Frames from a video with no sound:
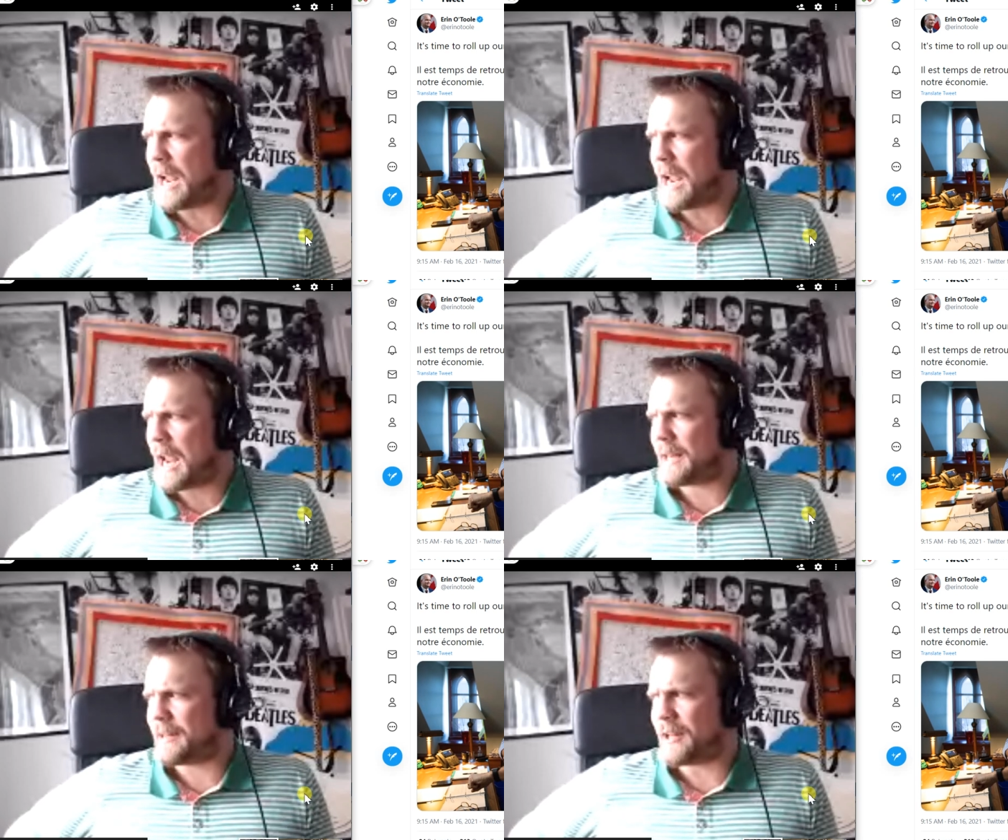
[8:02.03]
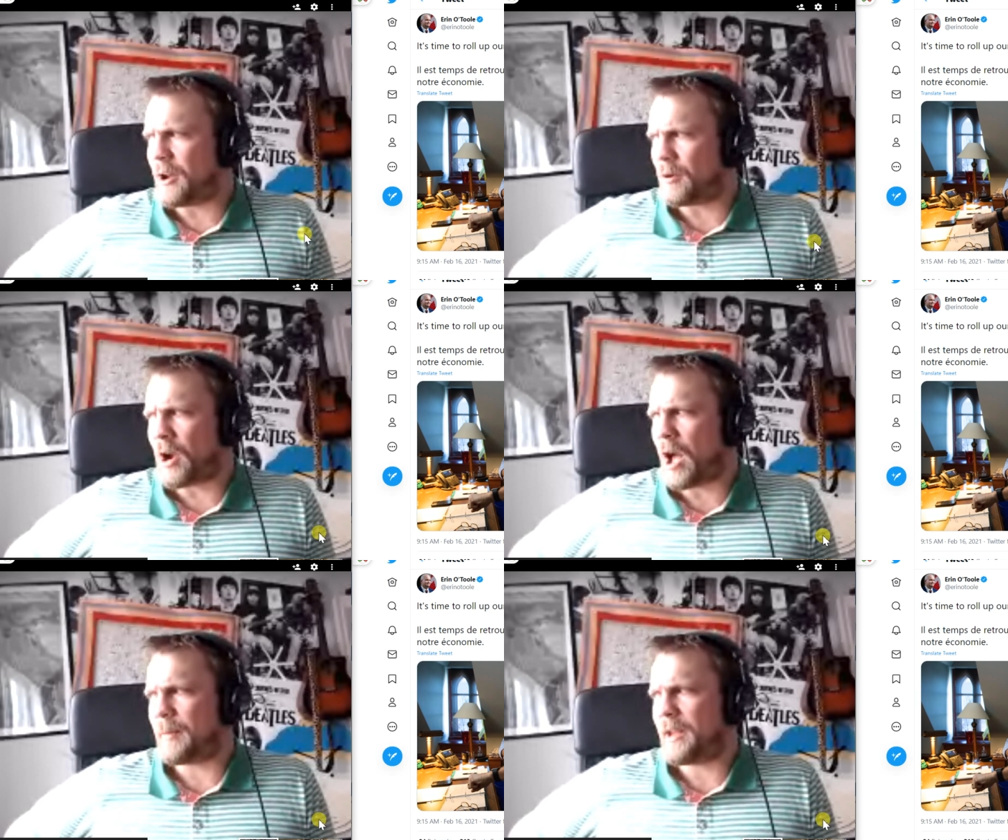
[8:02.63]
and, you know,
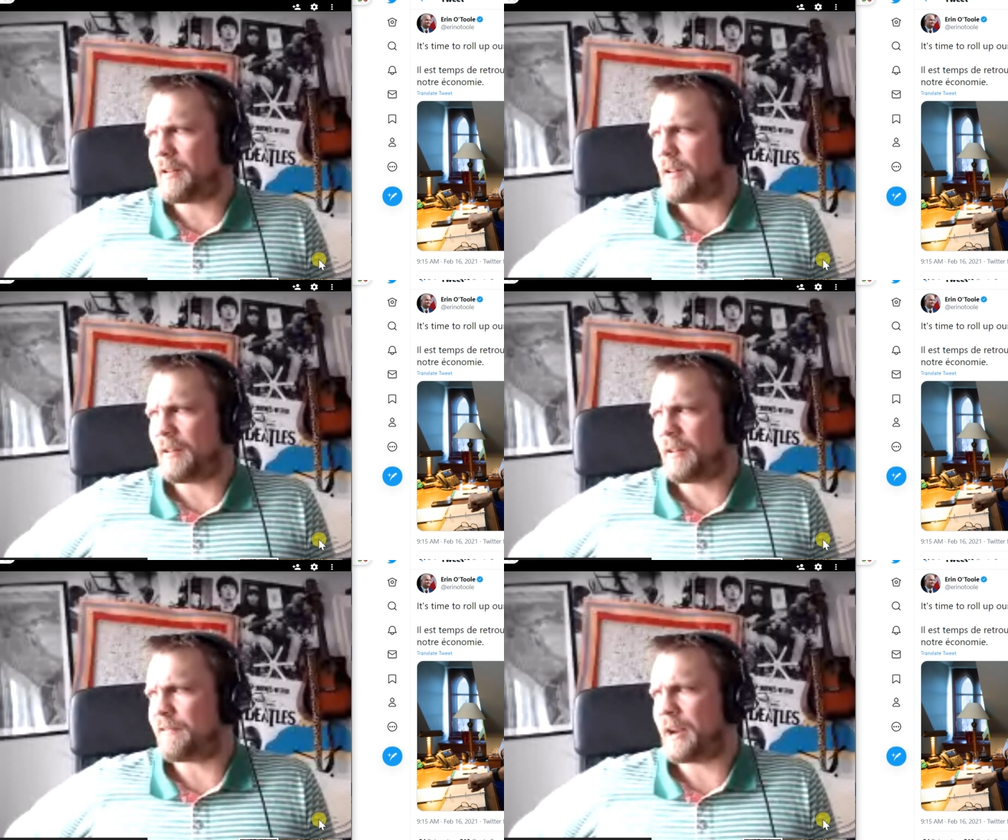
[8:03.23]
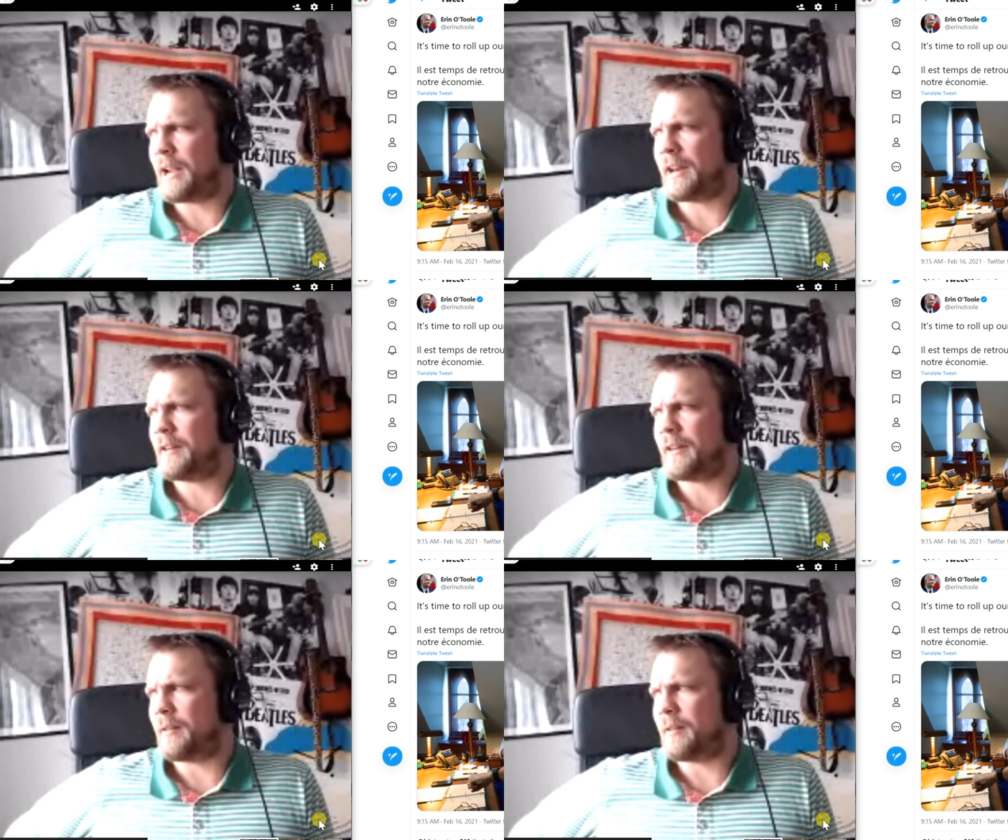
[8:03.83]
call me a
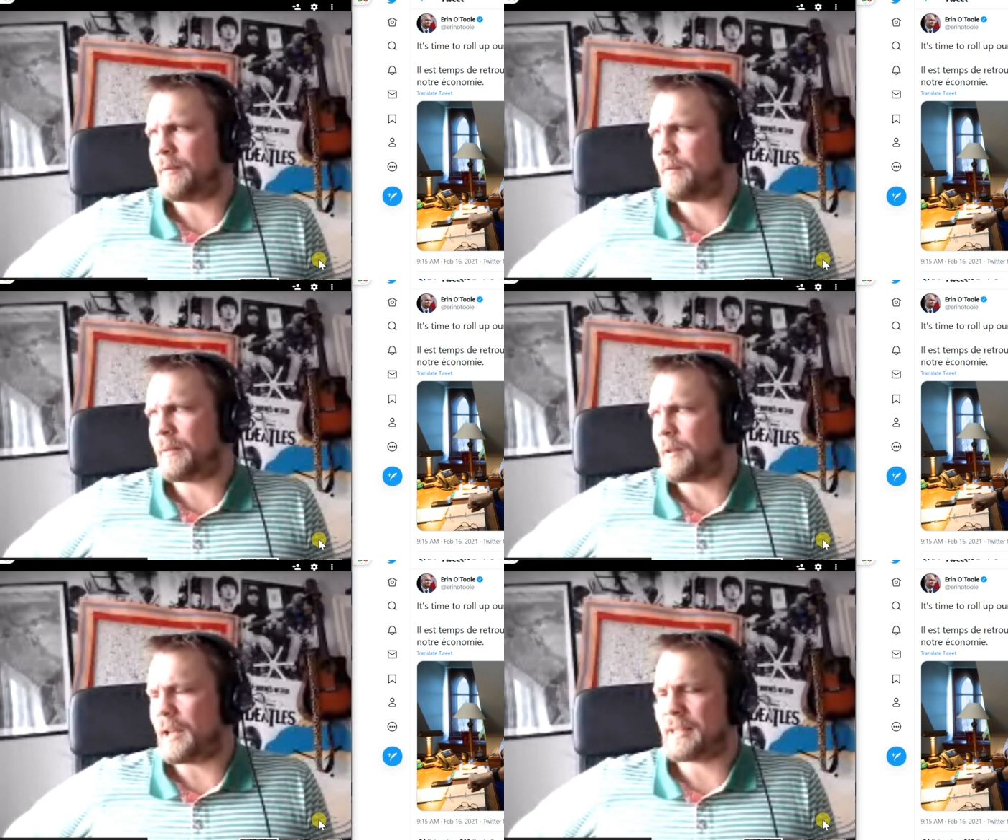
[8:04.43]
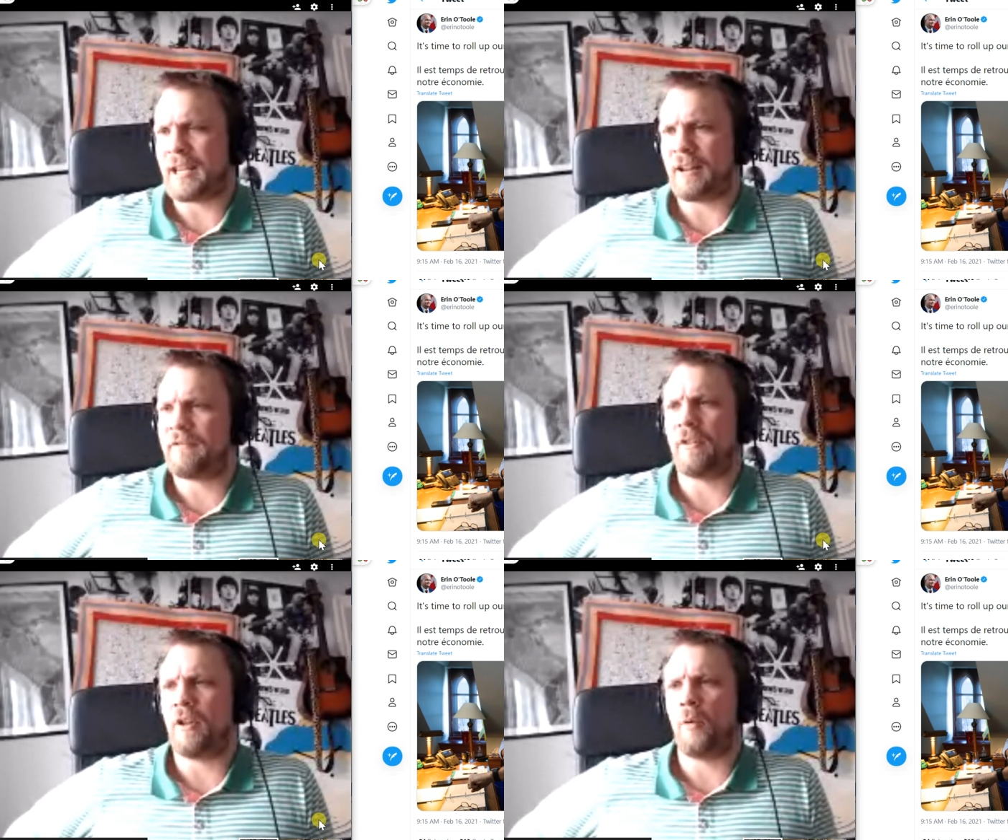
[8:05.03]
friggin'
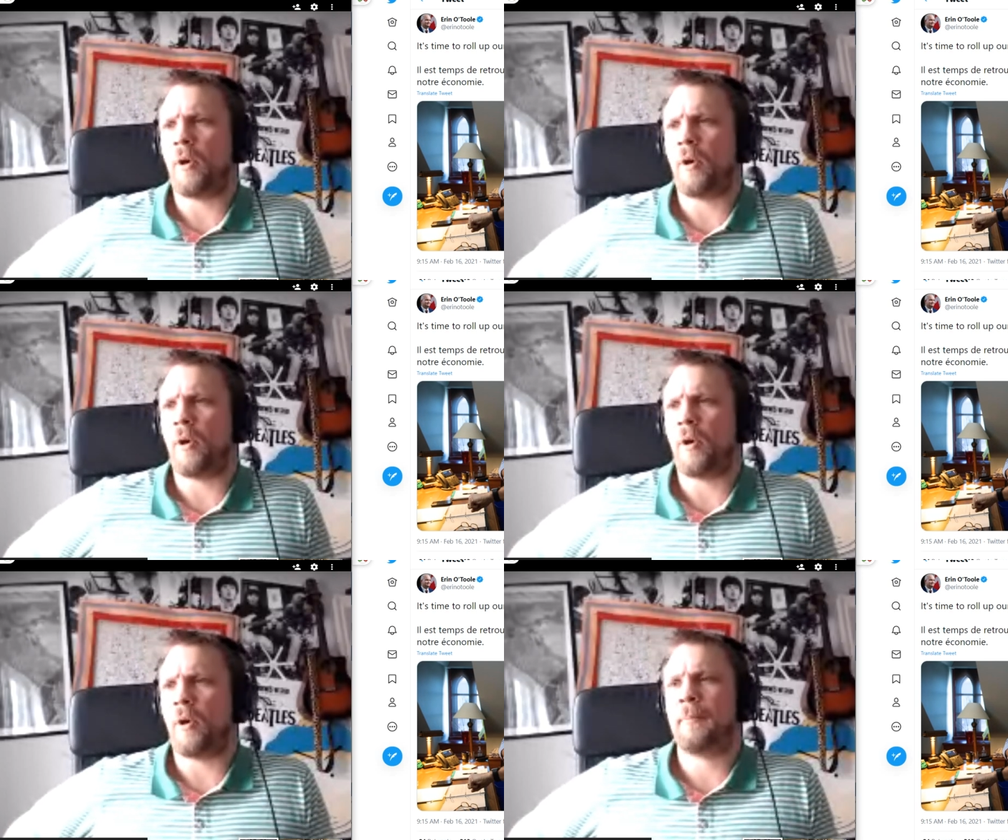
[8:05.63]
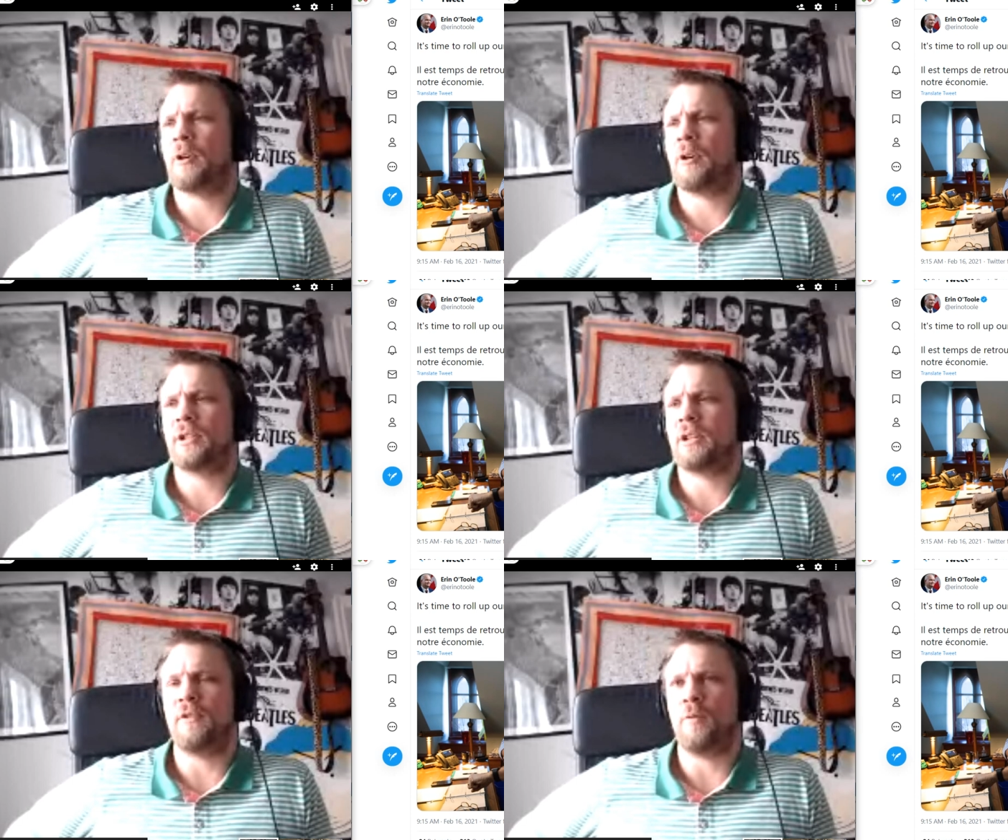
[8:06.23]
tinfoil wearing hat person
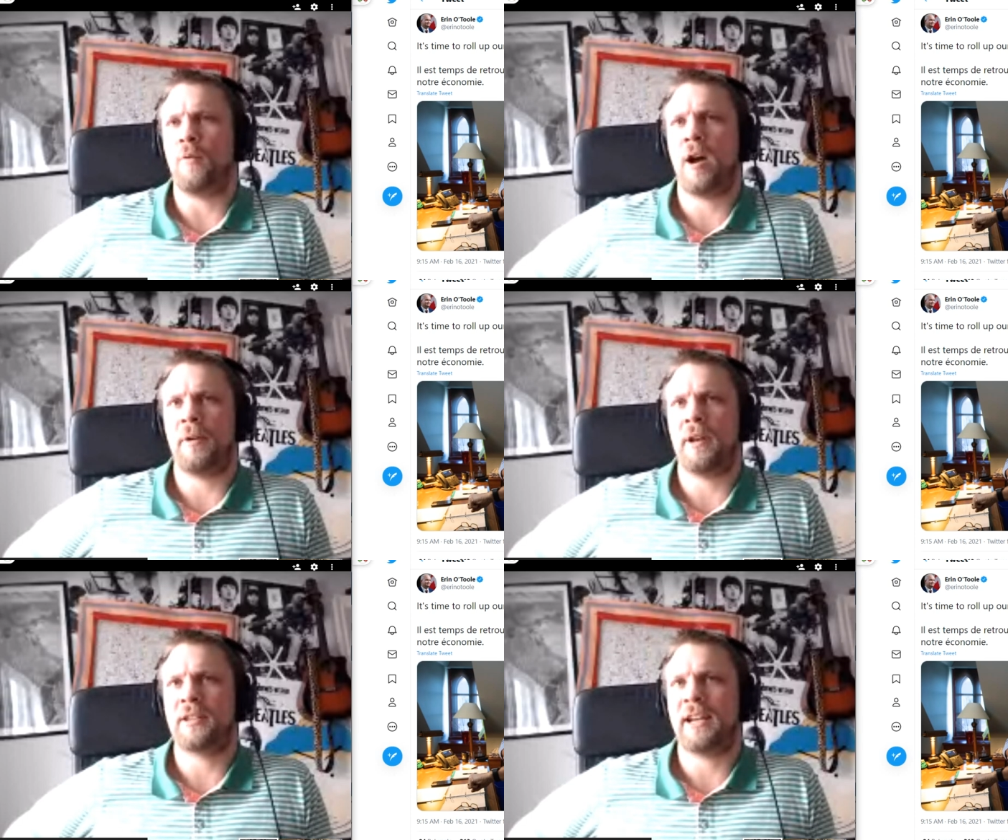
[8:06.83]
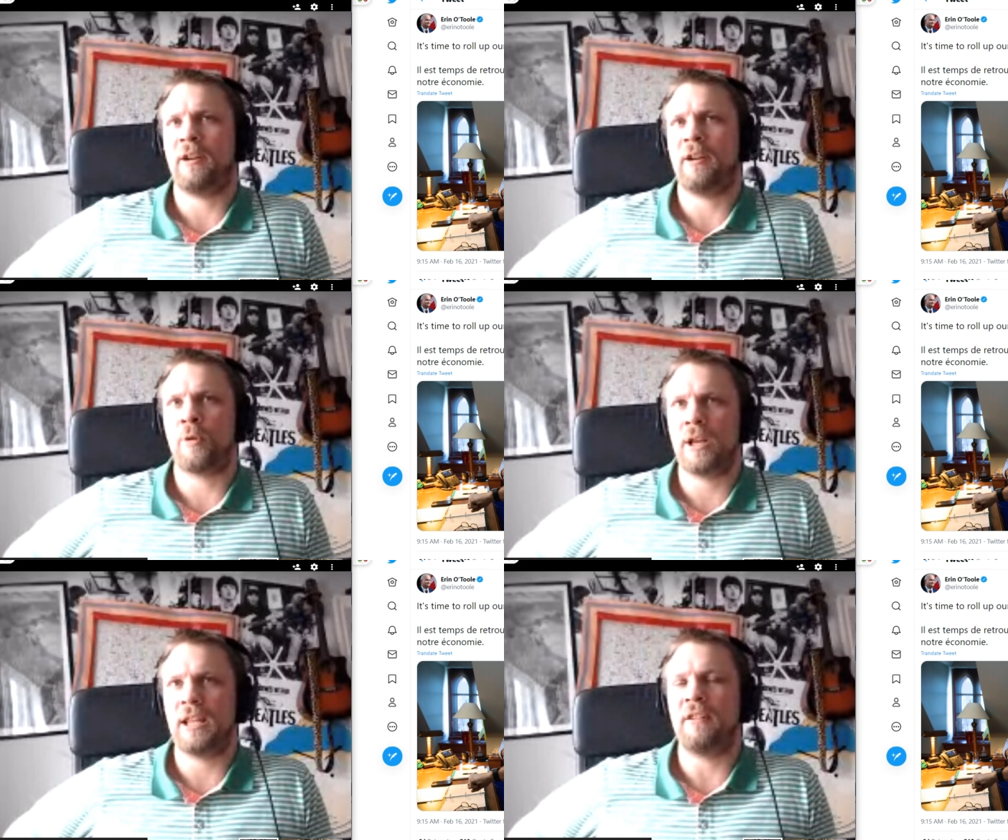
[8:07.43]
if you want, but it's like, it
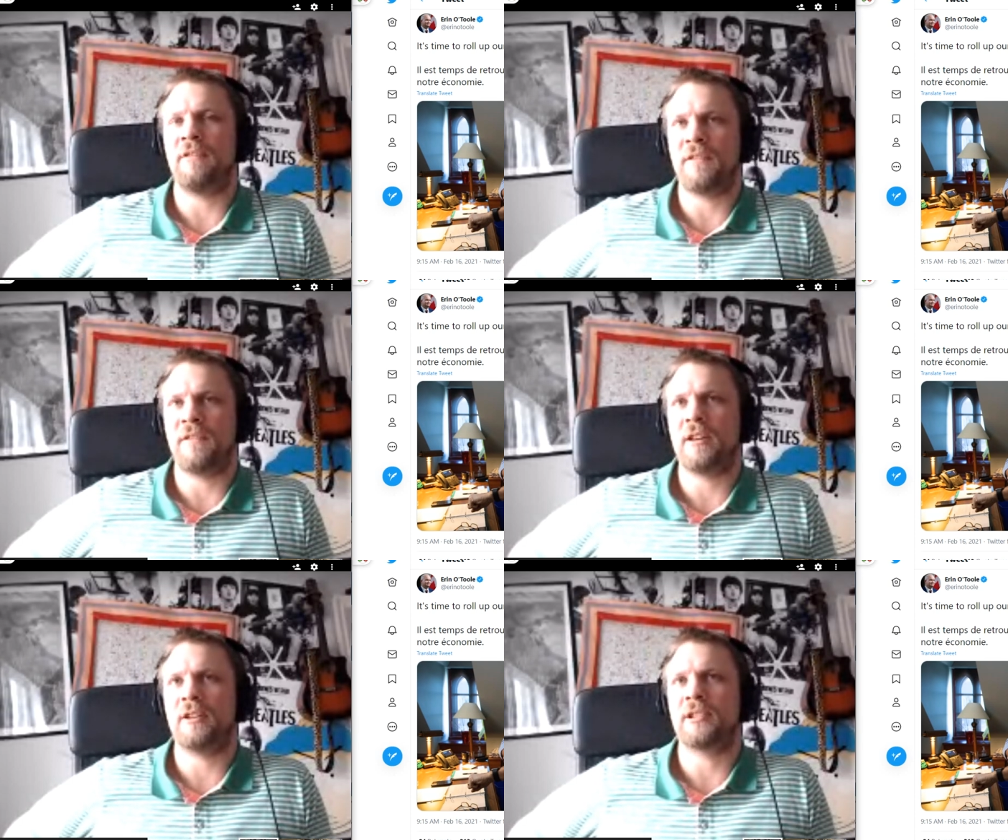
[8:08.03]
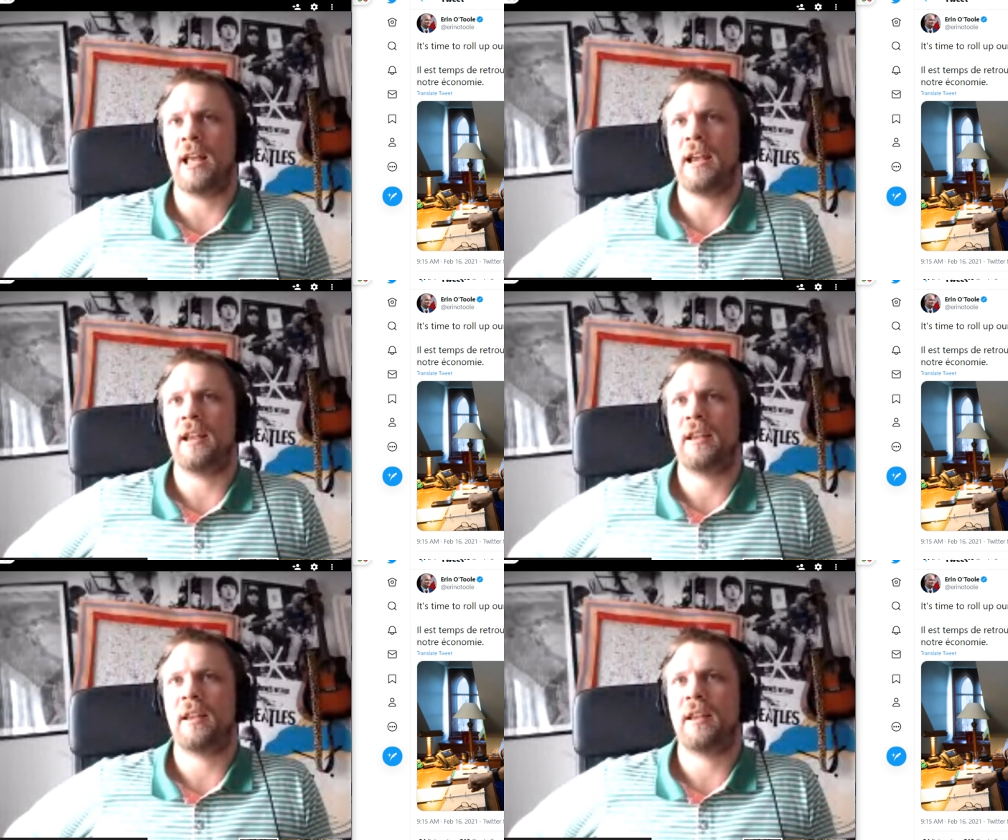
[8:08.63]
really feels like